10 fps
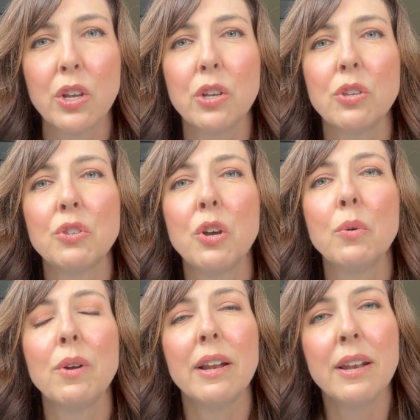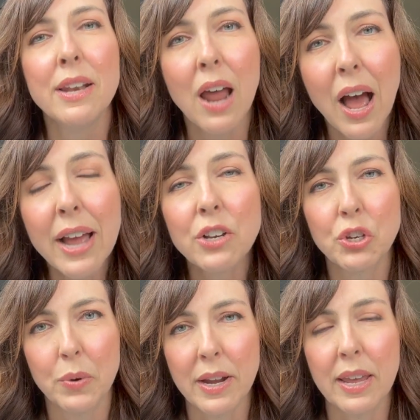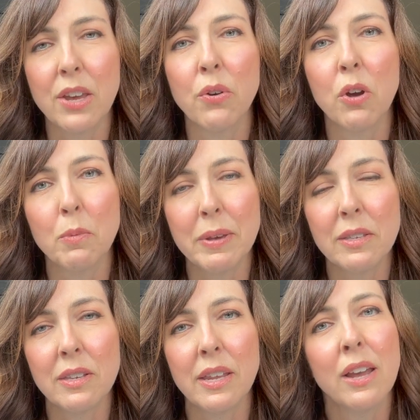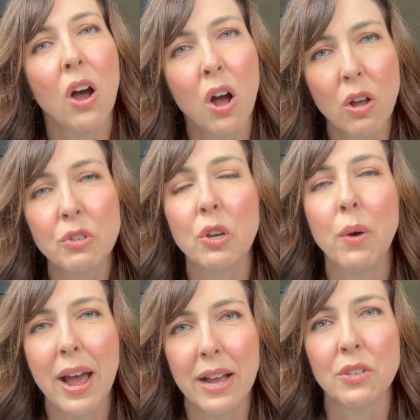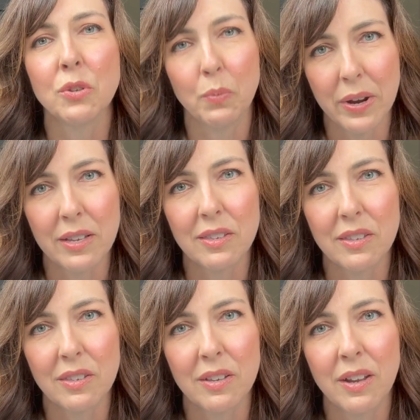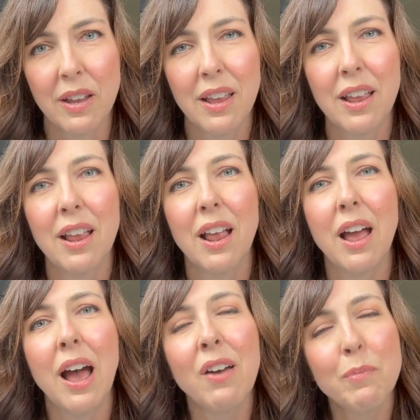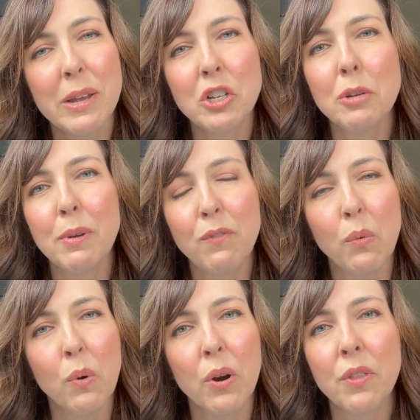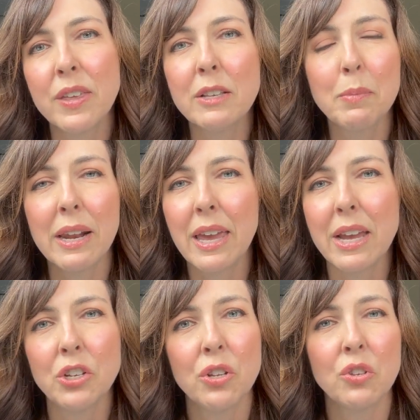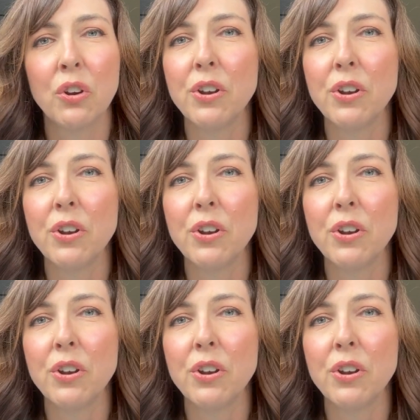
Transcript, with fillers: So not treating your obesity also has risks. I've mentioned before, these medications are